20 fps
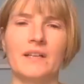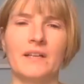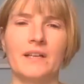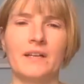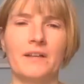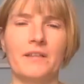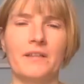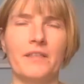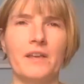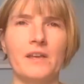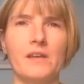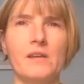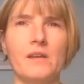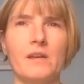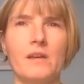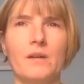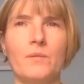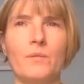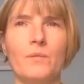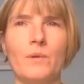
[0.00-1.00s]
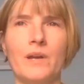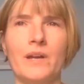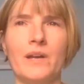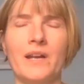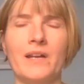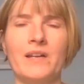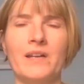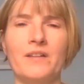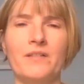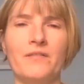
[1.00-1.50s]
And I think when
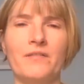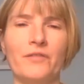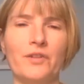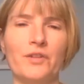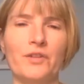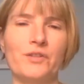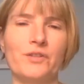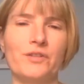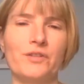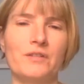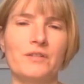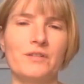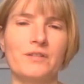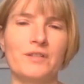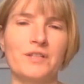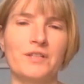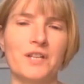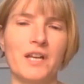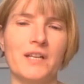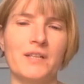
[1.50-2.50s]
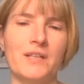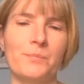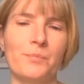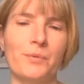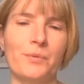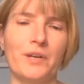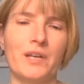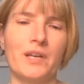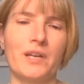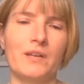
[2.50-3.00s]
any of us suggest
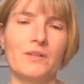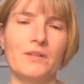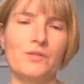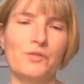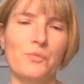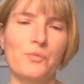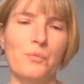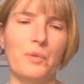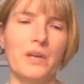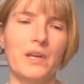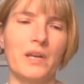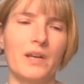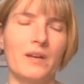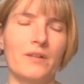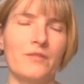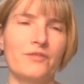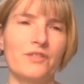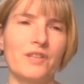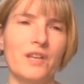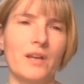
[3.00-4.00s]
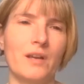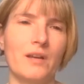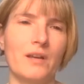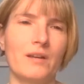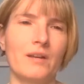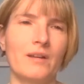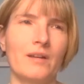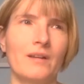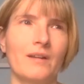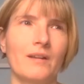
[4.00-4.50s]
bringing somebody else in,
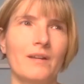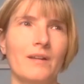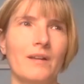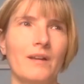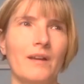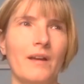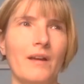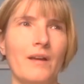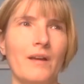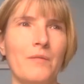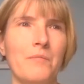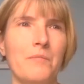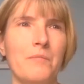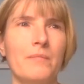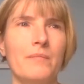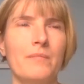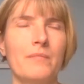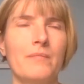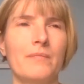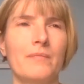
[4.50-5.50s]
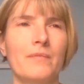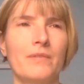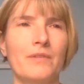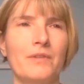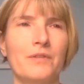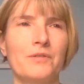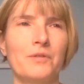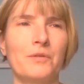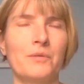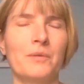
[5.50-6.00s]

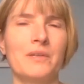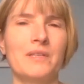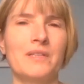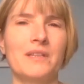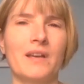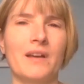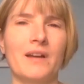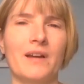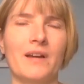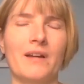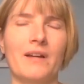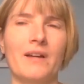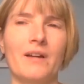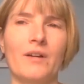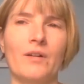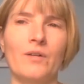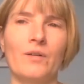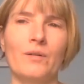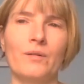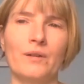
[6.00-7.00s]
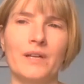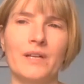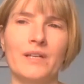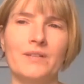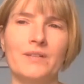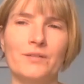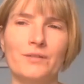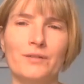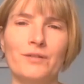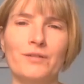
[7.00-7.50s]
there's always that, oh,
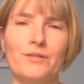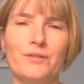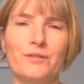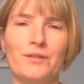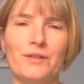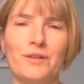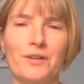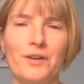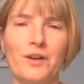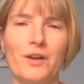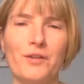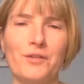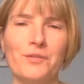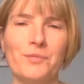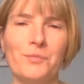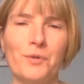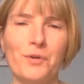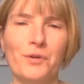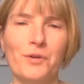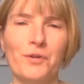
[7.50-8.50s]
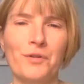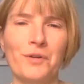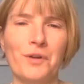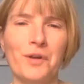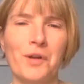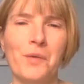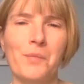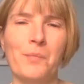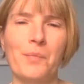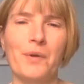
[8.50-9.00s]
it's just going to cost more.
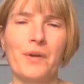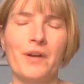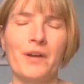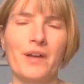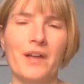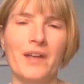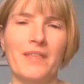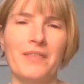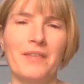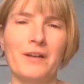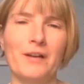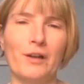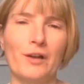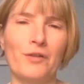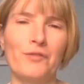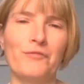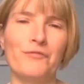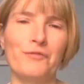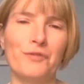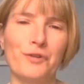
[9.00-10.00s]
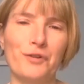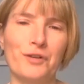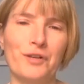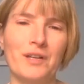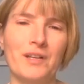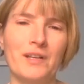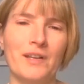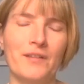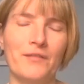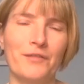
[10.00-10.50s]
But in the long
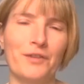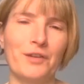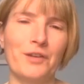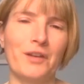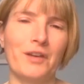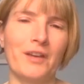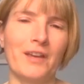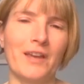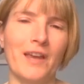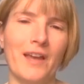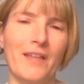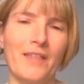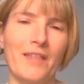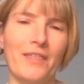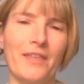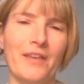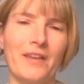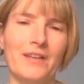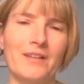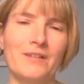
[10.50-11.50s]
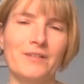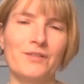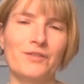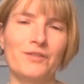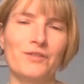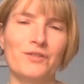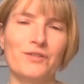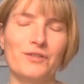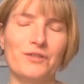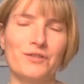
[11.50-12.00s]
run, if you can get things
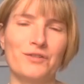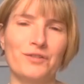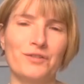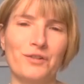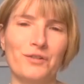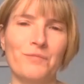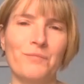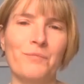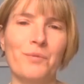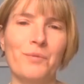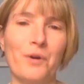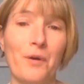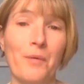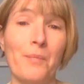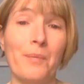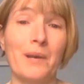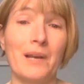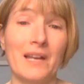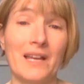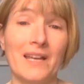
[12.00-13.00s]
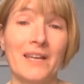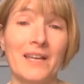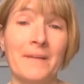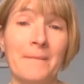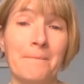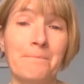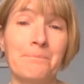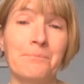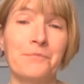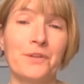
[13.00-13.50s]
done properly
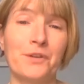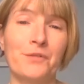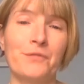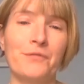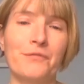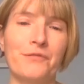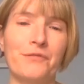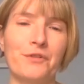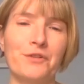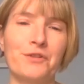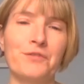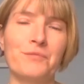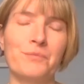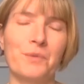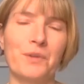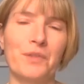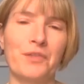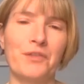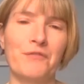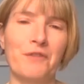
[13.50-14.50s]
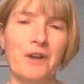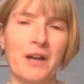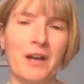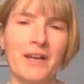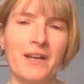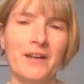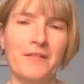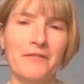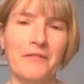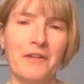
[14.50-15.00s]
up front with the
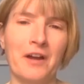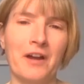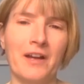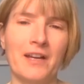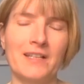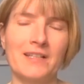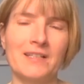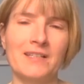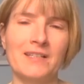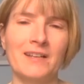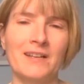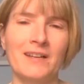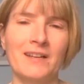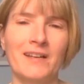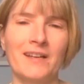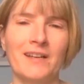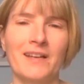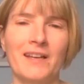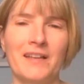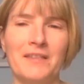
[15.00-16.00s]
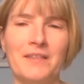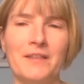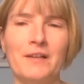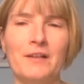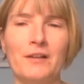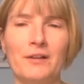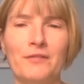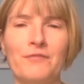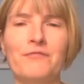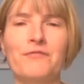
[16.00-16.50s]
right advice, in the
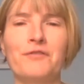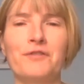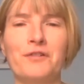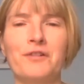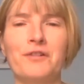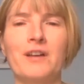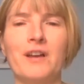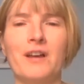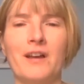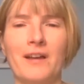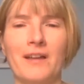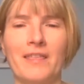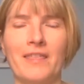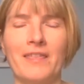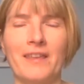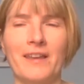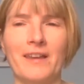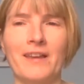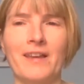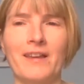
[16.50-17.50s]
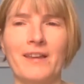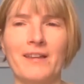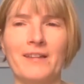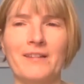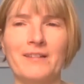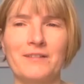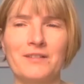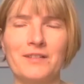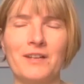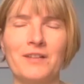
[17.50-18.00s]
long run, I think
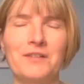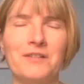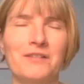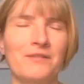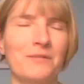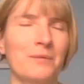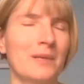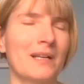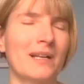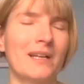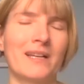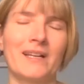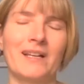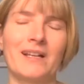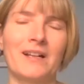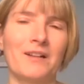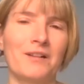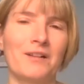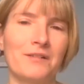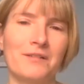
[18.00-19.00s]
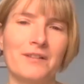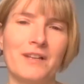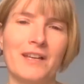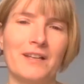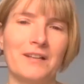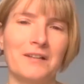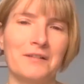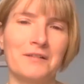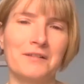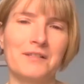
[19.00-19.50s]
genuinely
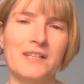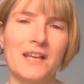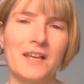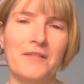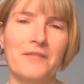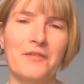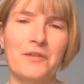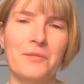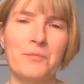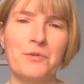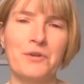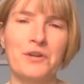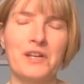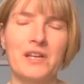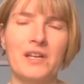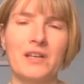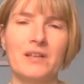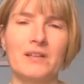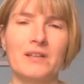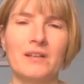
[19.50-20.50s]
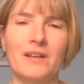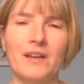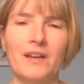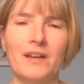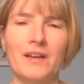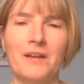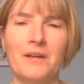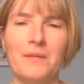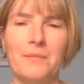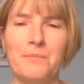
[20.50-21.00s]
it'll save you money
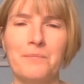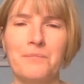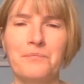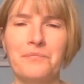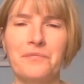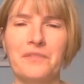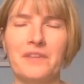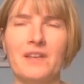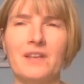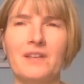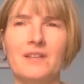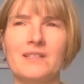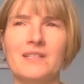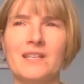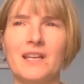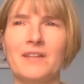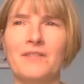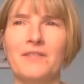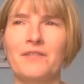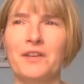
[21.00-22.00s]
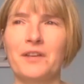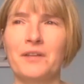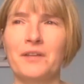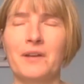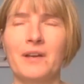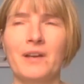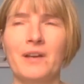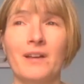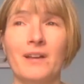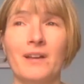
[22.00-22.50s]
and save you
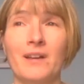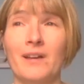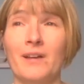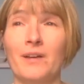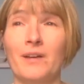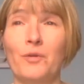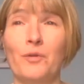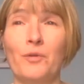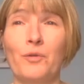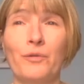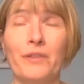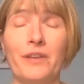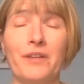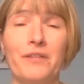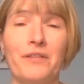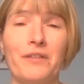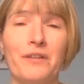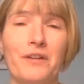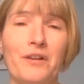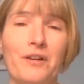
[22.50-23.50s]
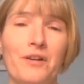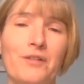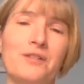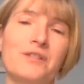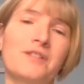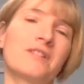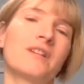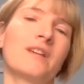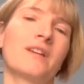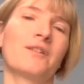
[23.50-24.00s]
all the other
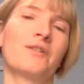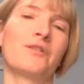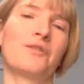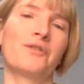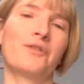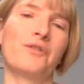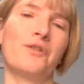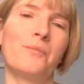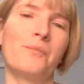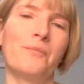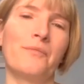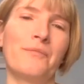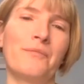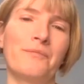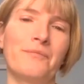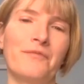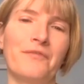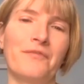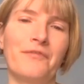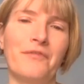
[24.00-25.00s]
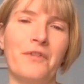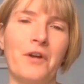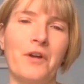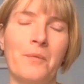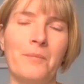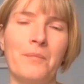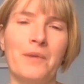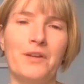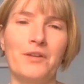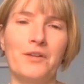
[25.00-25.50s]
costs that could come
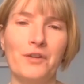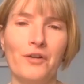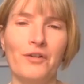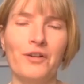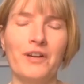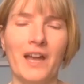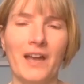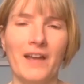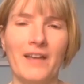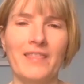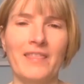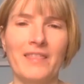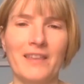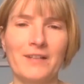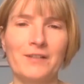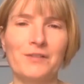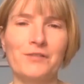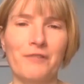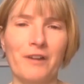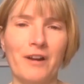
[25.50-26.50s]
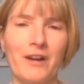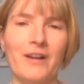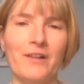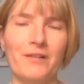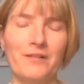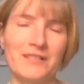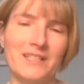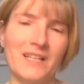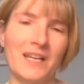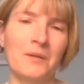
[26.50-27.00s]
from not getting things right
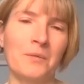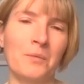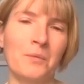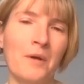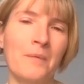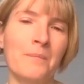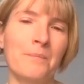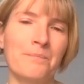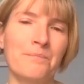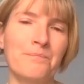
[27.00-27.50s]
on day one.